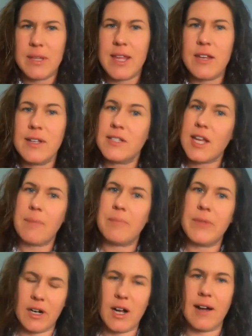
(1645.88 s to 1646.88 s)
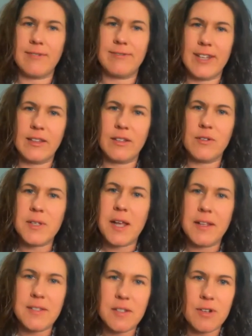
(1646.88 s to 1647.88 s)
But then you can top that off. And
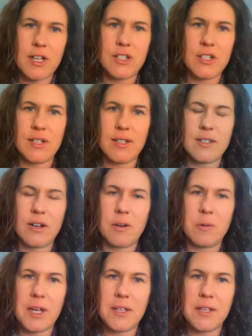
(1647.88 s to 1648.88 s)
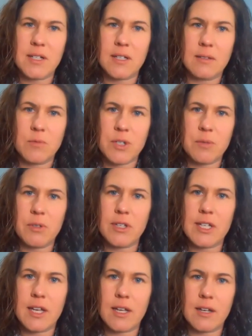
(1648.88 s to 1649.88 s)
those concentrations are ways to, to
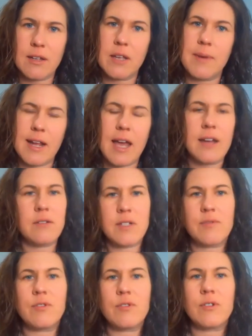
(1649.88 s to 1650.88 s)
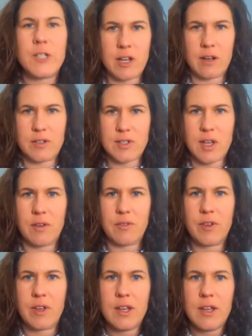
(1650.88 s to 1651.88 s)
really kind of think about how do you differentiate yourself.